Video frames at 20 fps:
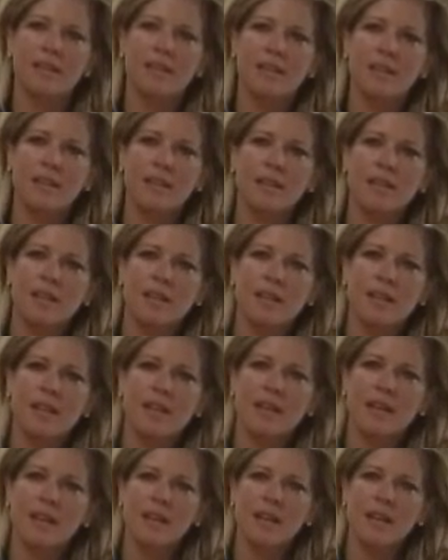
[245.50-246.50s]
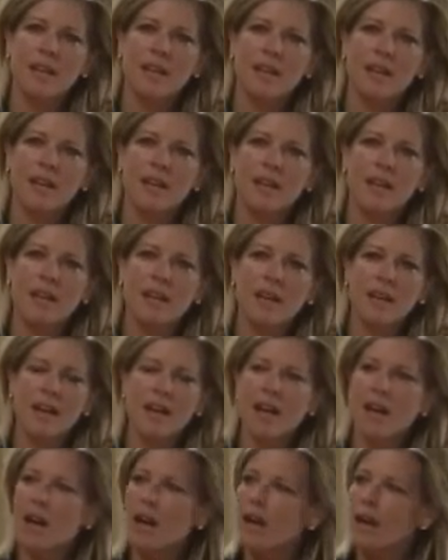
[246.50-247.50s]

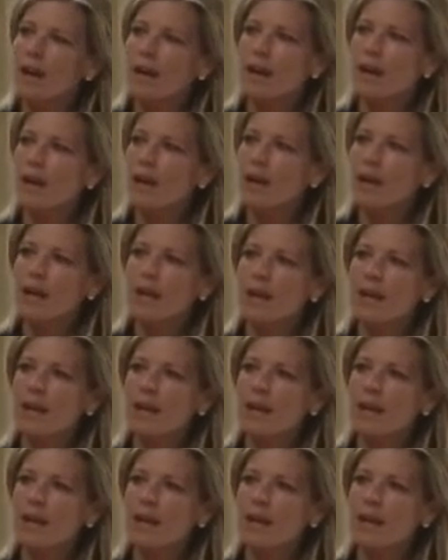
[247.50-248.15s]
Nothing is said.